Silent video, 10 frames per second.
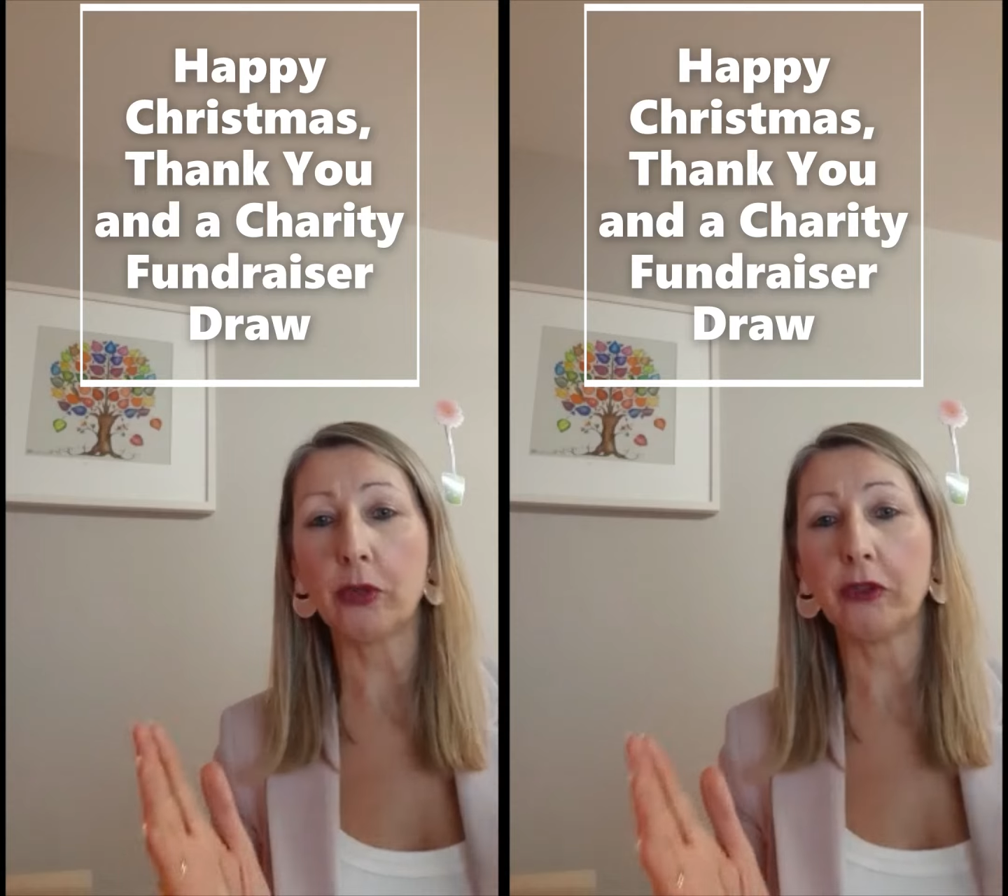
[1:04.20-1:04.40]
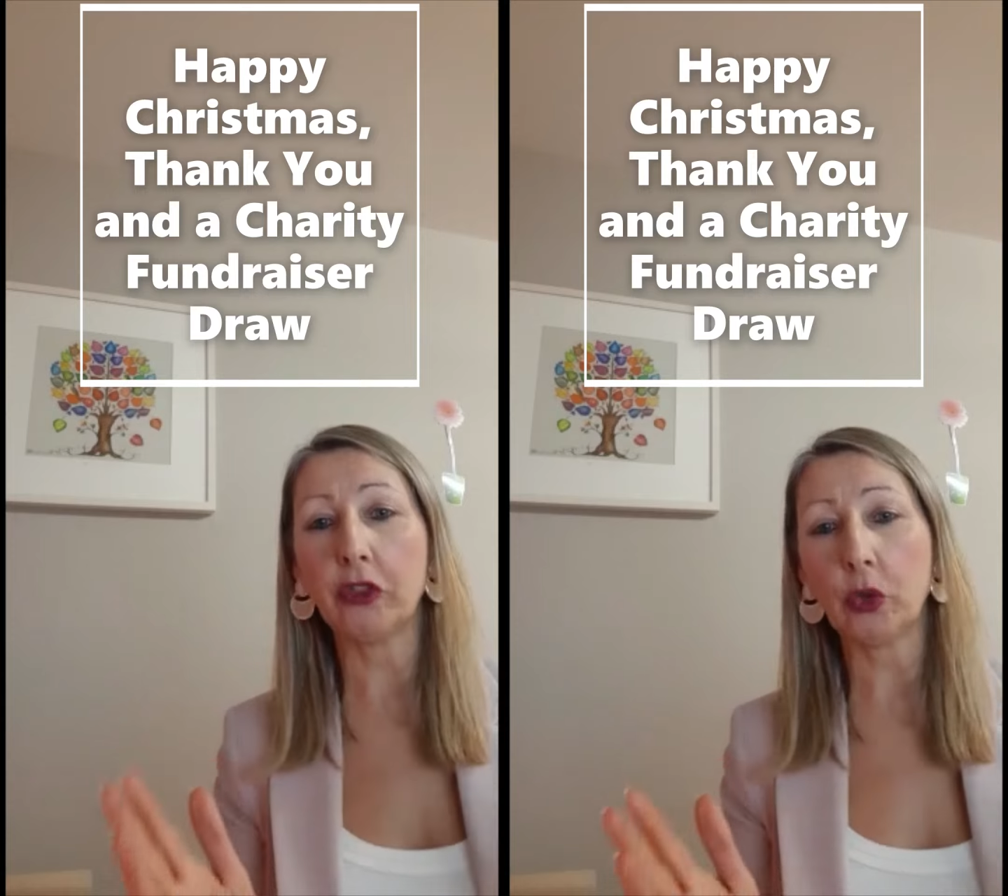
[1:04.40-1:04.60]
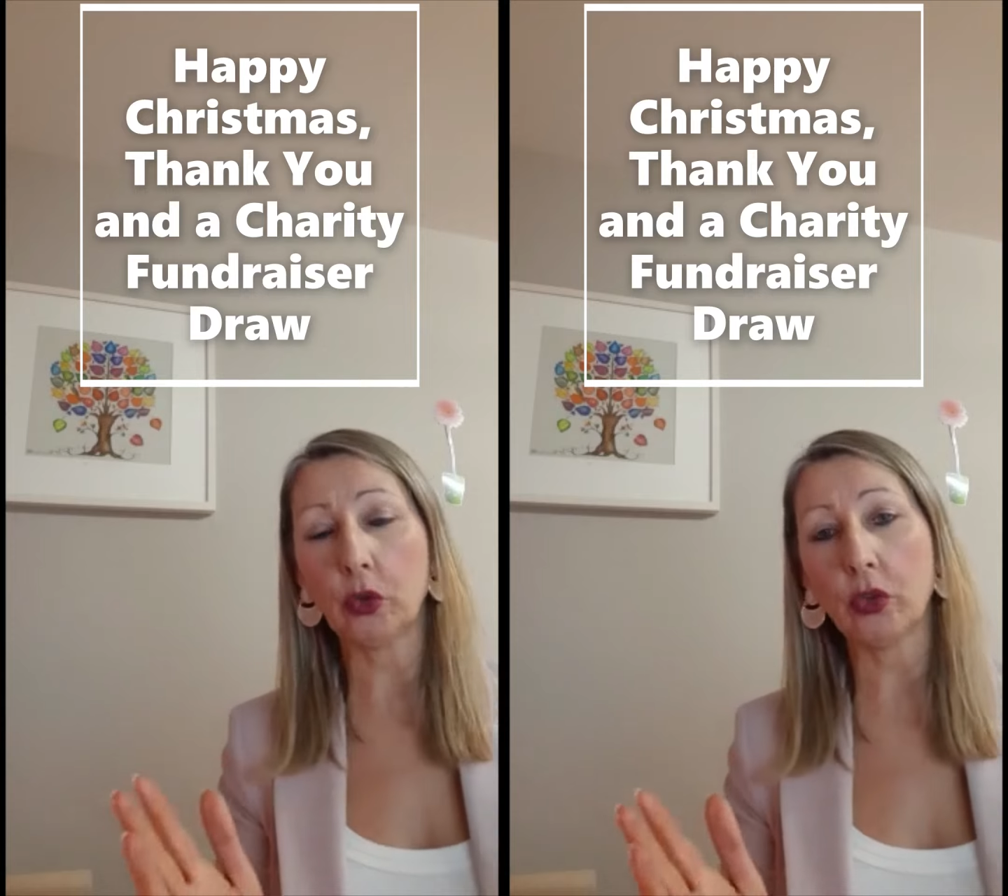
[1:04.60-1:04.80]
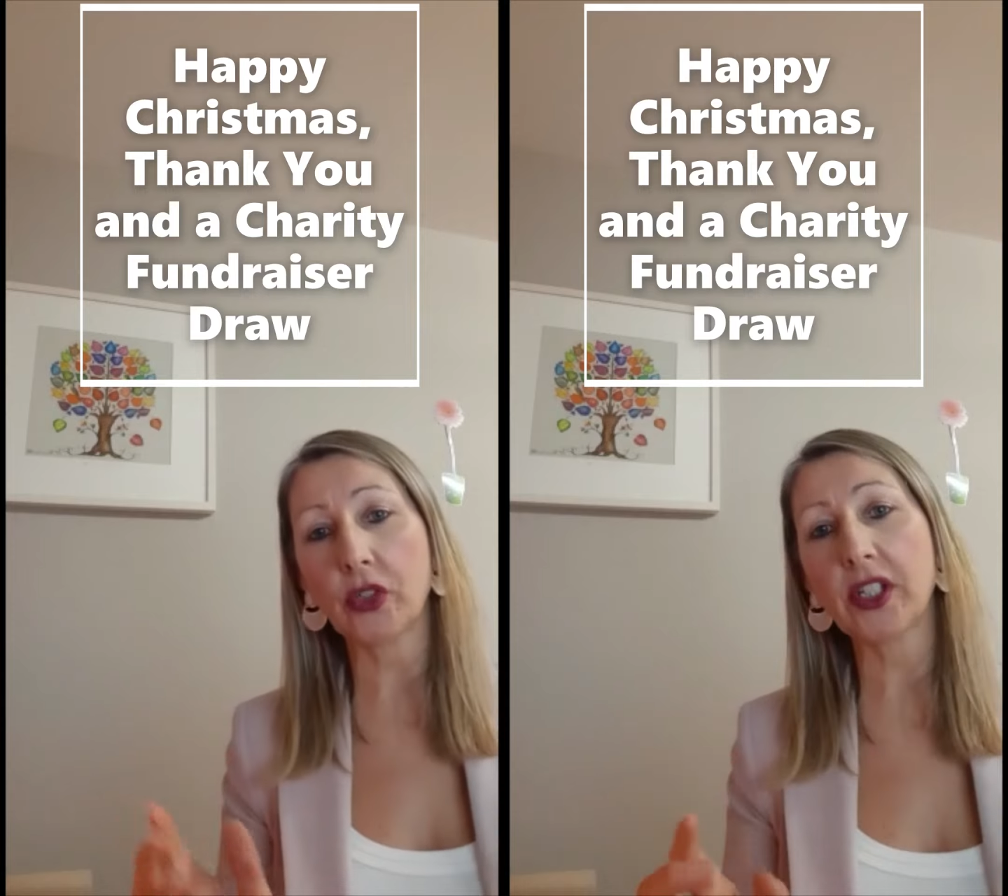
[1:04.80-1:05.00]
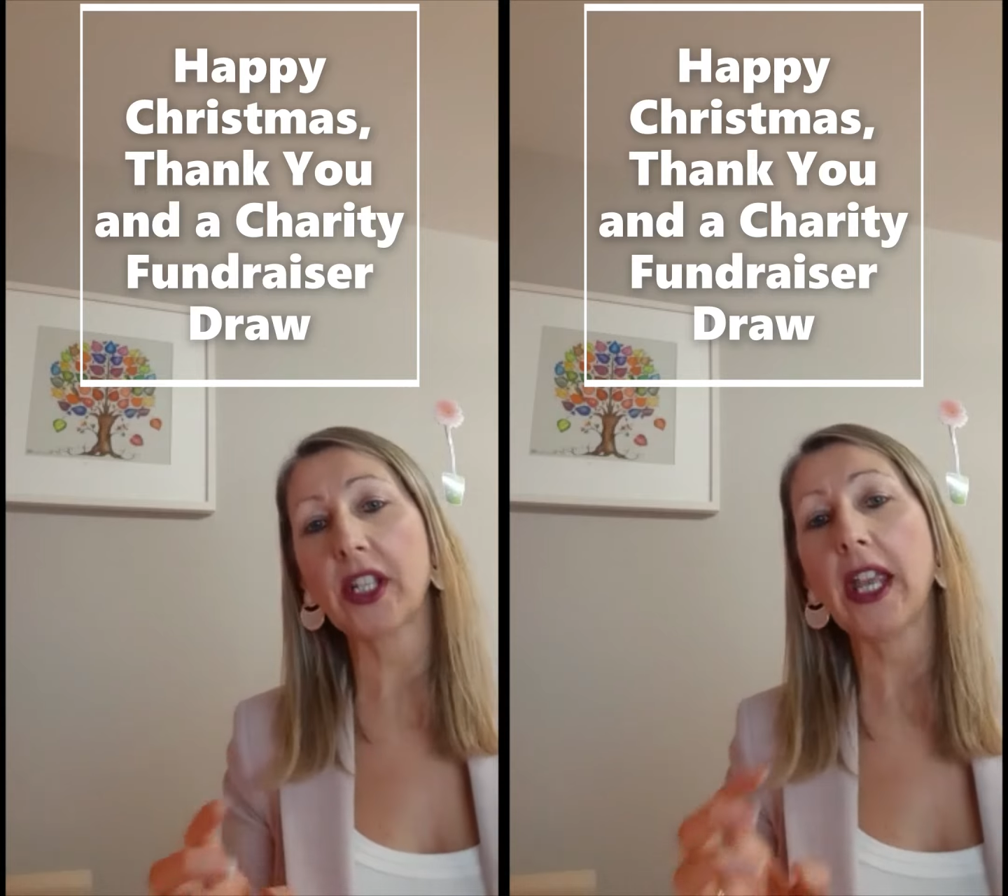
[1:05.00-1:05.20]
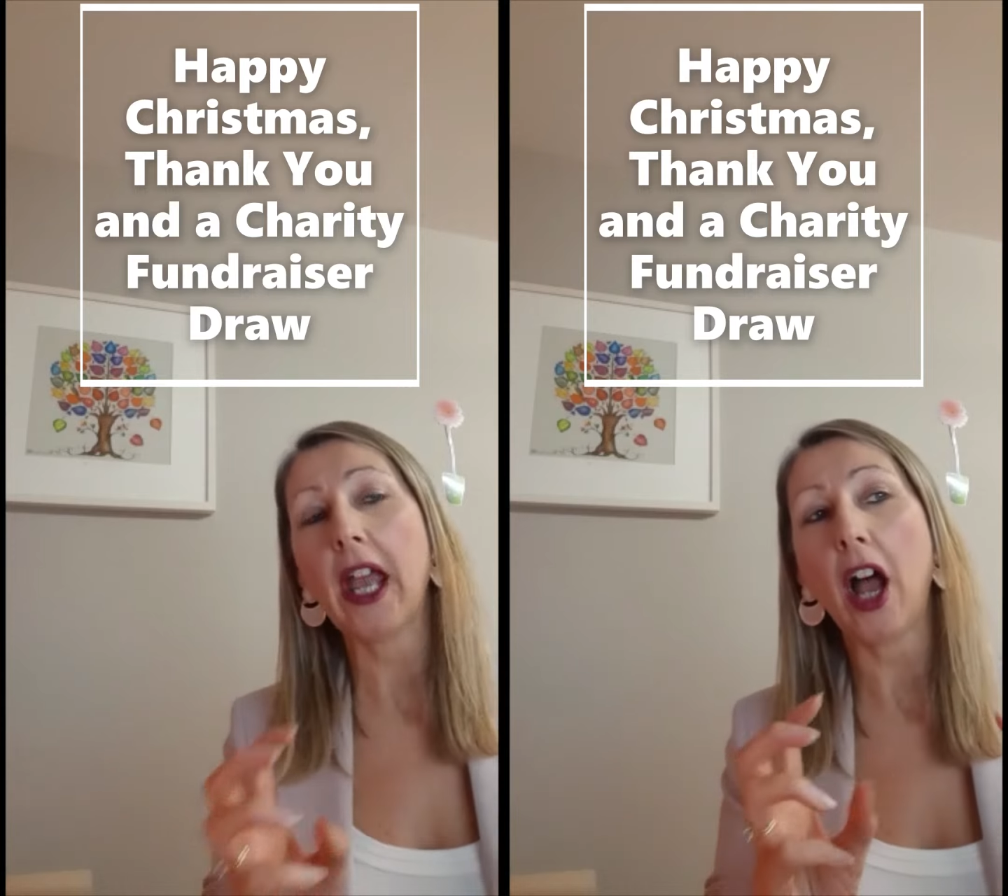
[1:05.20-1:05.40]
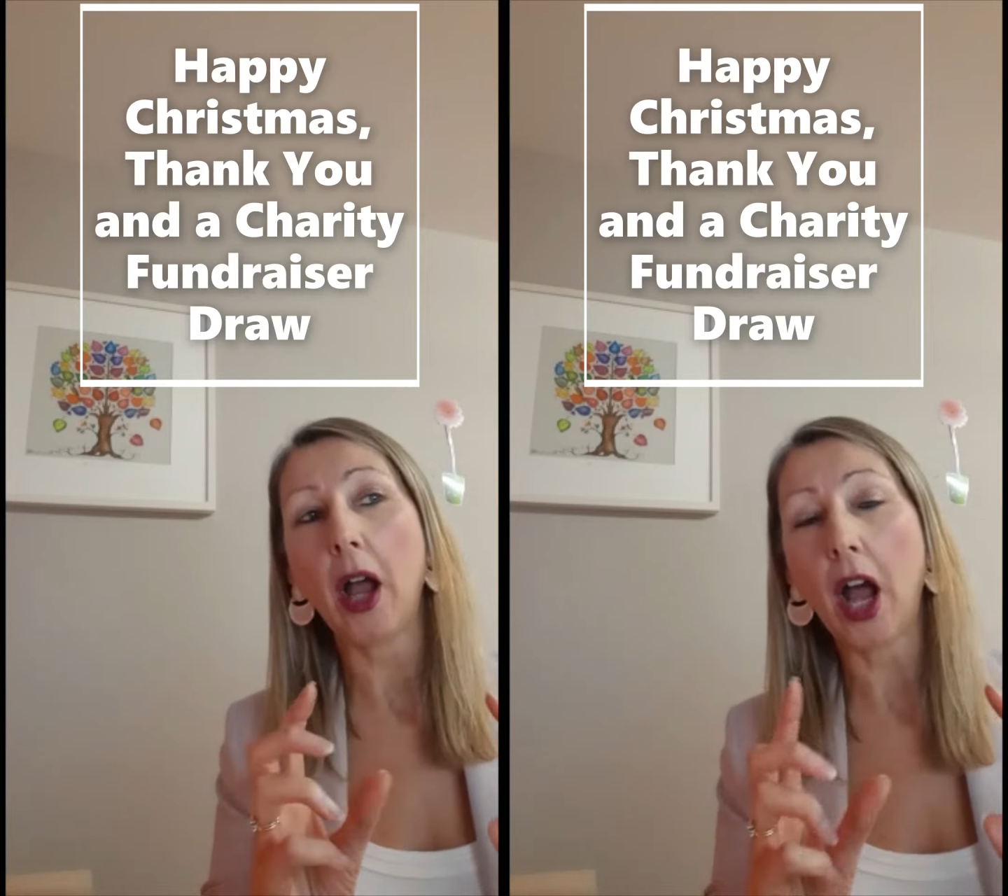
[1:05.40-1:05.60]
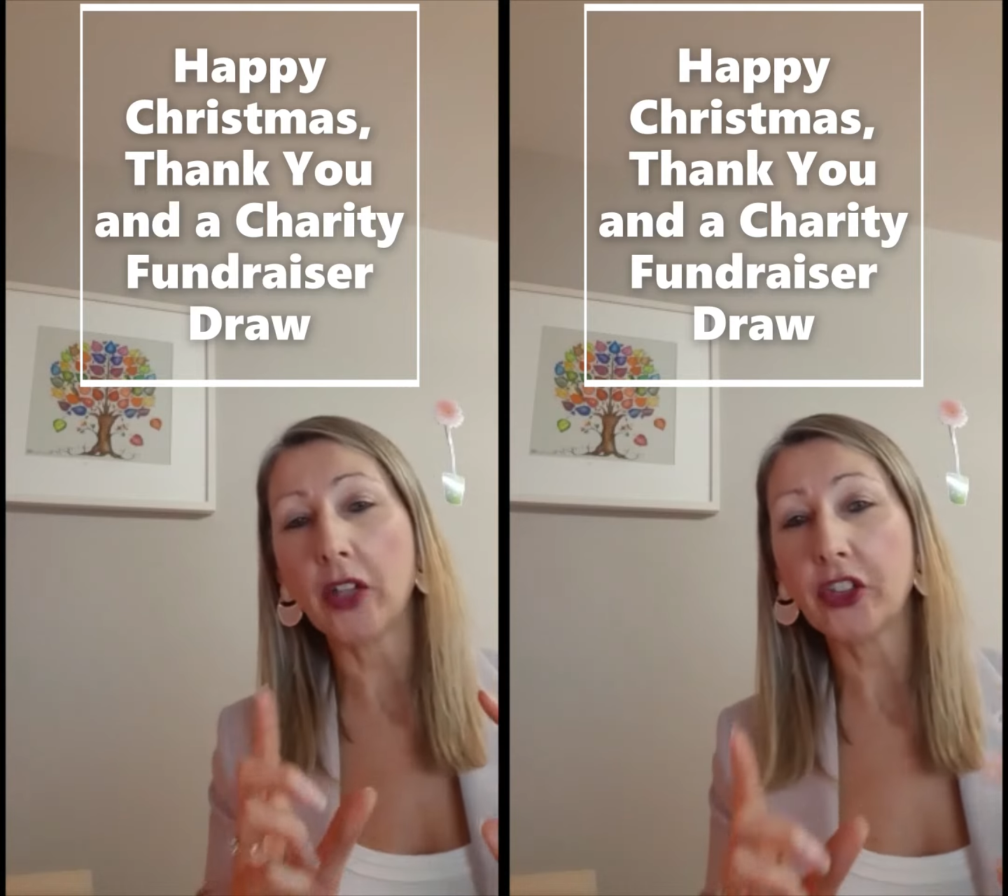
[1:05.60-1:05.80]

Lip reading: of euros on